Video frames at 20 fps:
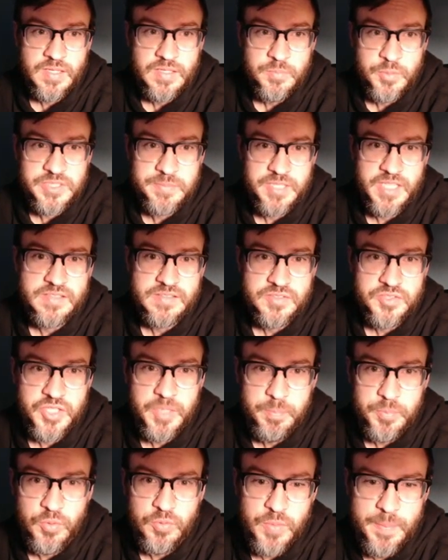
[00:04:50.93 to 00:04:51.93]
Precept 10.
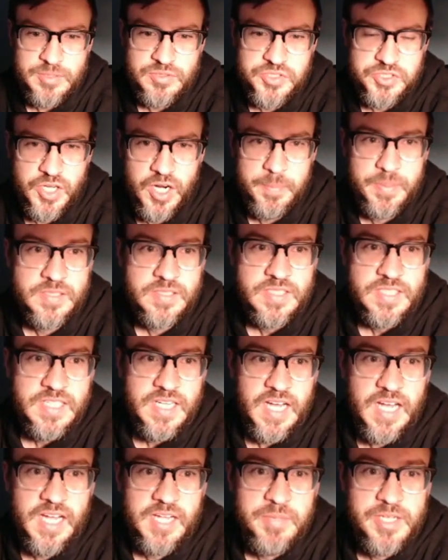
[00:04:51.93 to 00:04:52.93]
Keep your weapon sharp.
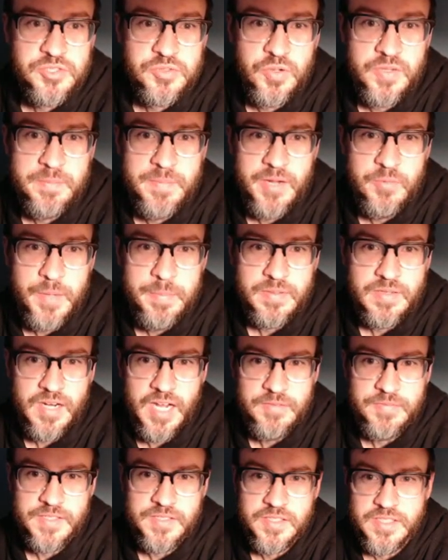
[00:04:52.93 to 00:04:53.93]
I make sure that my weapon,
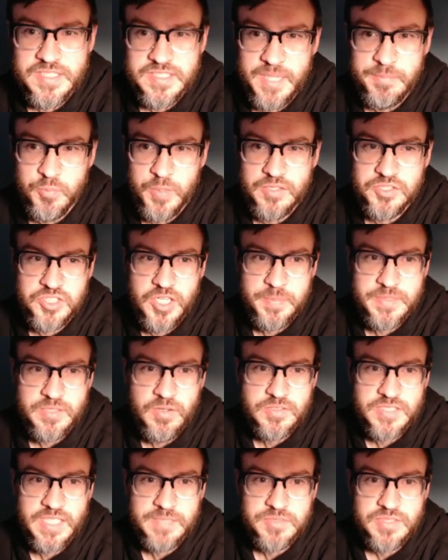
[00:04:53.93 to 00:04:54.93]
Lifeender, is kept well sharpened at
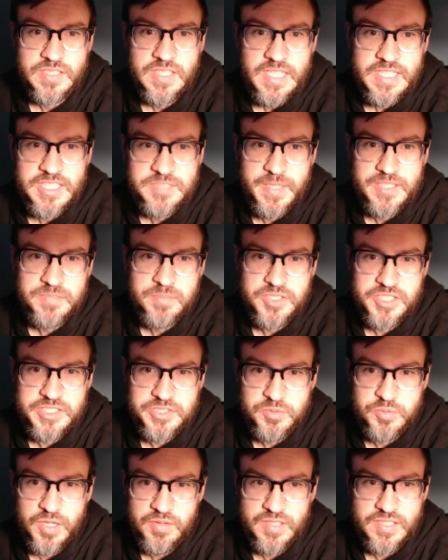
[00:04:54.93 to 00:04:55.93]
all times. This makes it much
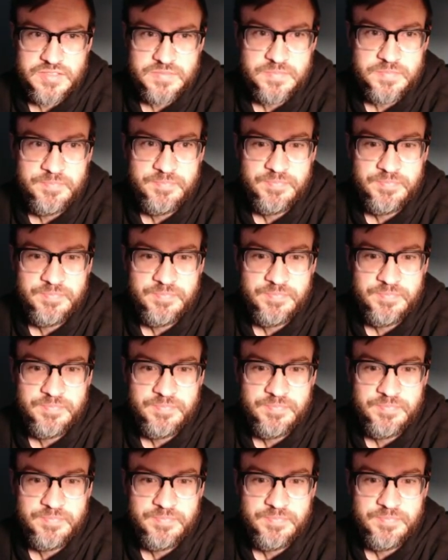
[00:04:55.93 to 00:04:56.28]
easier to cut things.